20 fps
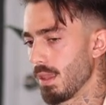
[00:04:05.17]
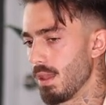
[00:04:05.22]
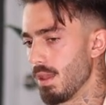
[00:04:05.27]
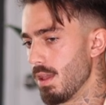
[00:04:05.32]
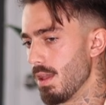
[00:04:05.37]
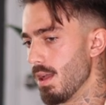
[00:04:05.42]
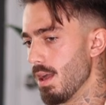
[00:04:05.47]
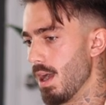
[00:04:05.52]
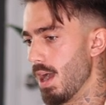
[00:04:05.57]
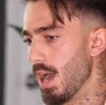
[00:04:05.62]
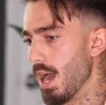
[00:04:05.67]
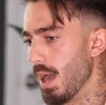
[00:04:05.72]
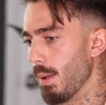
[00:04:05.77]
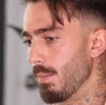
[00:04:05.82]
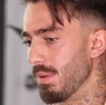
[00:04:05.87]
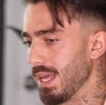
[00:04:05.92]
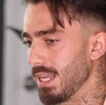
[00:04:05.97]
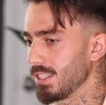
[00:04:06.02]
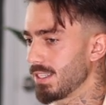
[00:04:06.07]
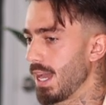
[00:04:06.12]
Yeah.
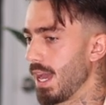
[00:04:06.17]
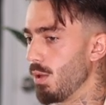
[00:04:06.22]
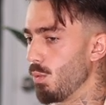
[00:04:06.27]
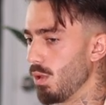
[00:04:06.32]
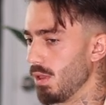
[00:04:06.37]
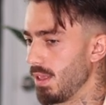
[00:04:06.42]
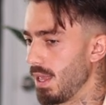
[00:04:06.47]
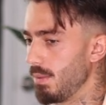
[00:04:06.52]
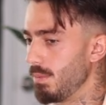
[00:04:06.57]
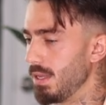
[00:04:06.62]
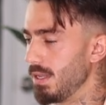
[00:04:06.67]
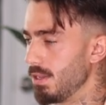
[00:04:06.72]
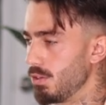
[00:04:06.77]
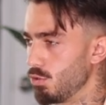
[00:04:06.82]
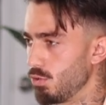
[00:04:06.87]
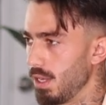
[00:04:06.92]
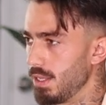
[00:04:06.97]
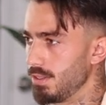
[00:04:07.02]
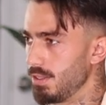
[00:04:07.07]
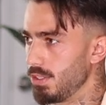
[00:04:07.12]
But that's kind of what led me to
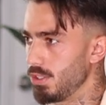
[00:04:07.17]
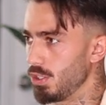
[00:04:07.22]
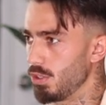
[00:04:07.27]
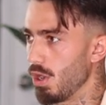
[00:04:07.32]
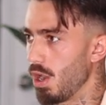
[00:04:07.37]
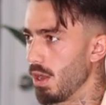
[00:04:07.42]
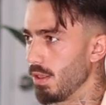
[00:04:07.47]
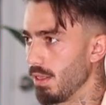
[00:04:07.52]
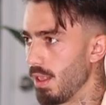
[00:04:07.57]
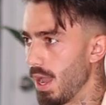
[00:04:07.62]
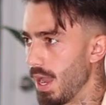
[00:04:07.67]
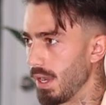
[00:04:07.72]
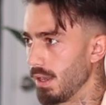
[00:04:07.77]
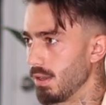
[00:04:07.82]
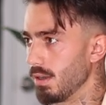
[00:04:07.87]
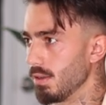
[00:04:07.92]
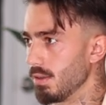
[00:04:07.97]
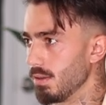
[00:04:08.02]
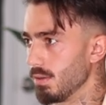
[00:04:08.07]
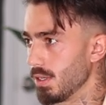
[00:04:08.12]
transition
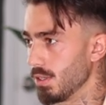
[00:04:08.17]
online,